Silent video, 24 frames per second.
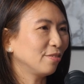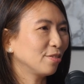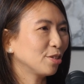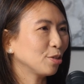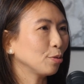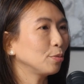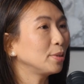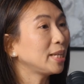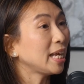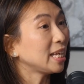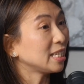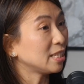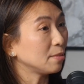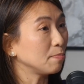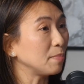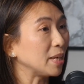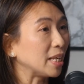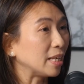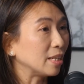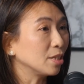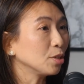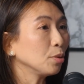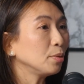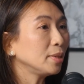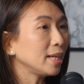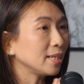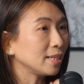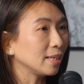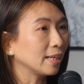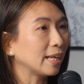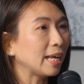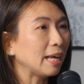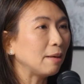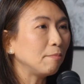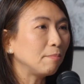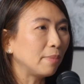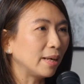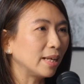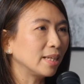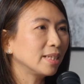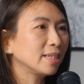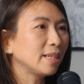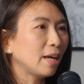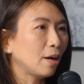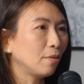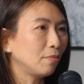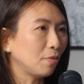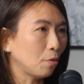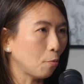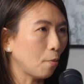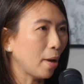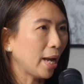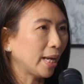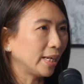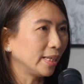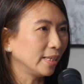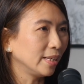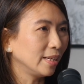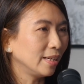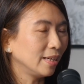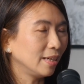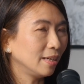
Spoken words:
So that's me. So that's again being self-aware.